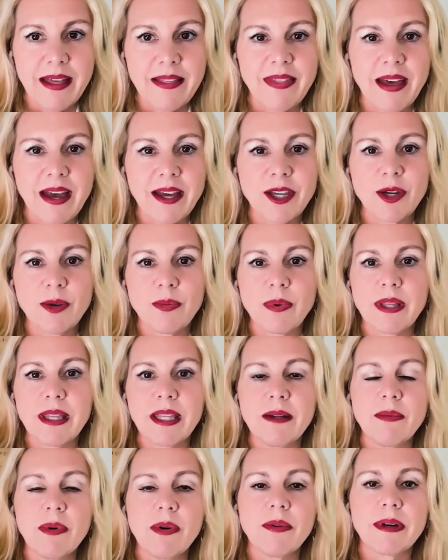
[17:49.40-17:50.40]
that you
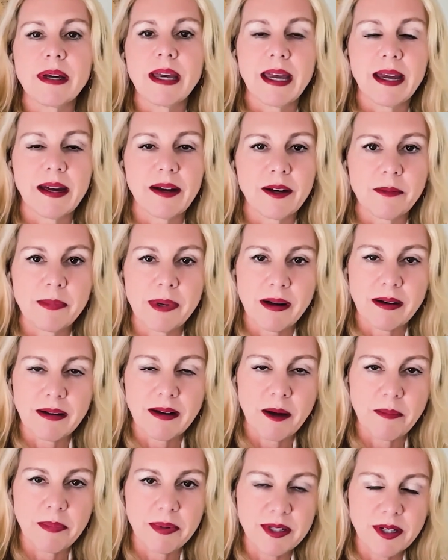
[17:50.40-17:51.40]
really won't care about
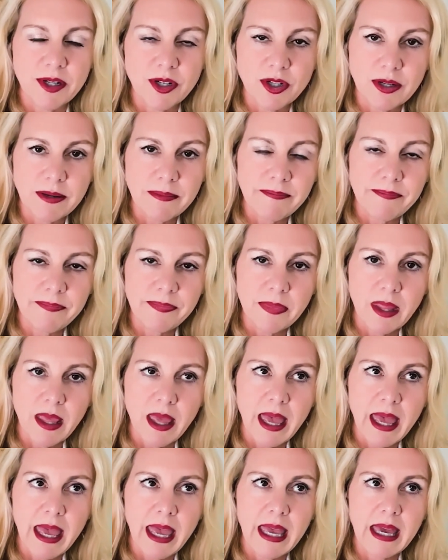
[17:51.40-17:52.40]
competition,
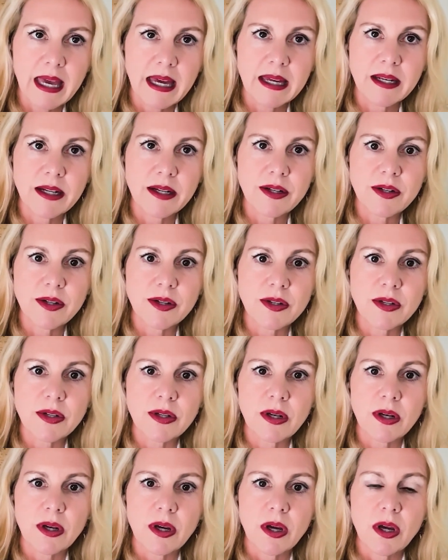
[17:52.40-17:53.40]
and
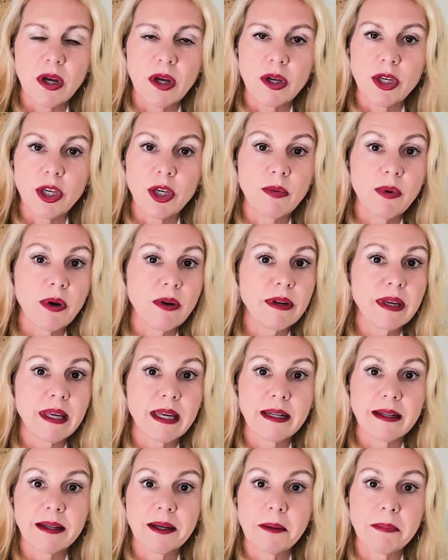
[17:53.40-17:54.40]
you won't
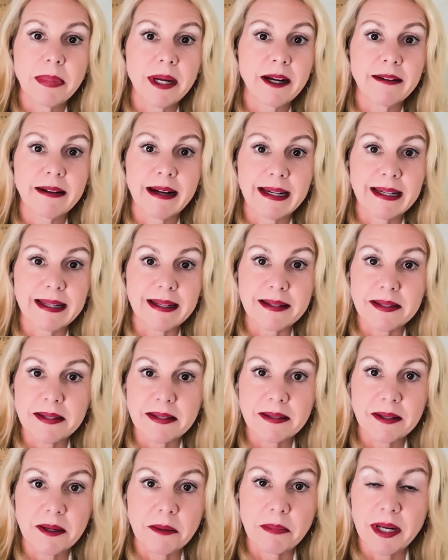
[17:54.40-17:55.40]
get
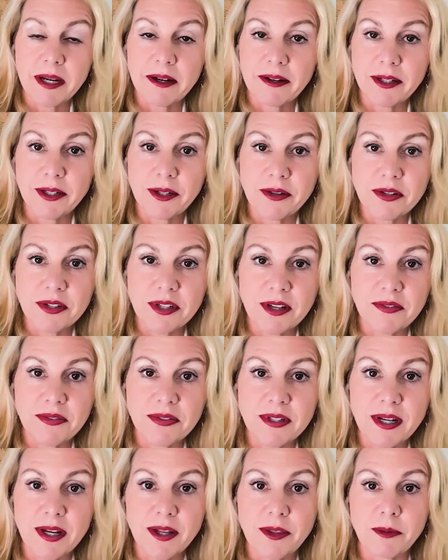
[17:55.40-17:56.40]
comparitis, comparing yourselves
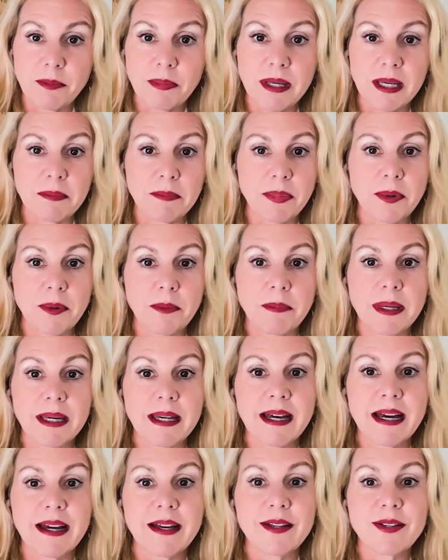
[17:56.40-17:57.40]
to other people,
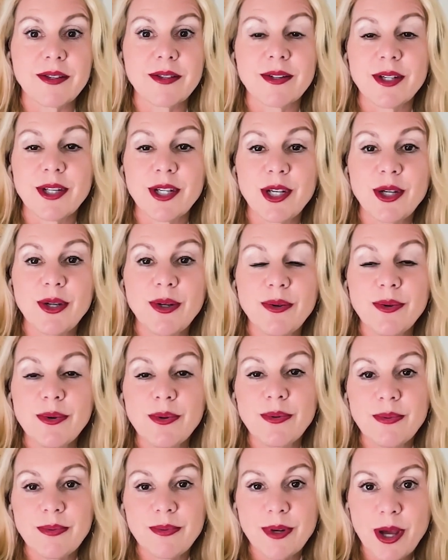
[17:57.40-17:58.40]
because
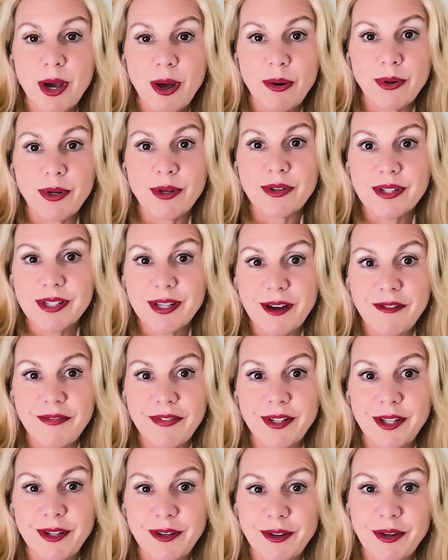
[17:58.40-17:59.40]
you know yourself
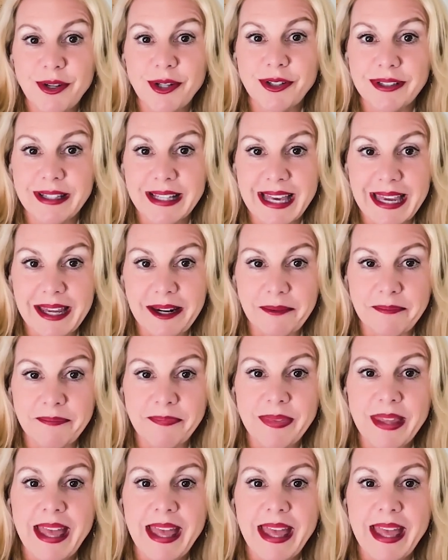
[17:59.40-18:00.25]
and you know your lane.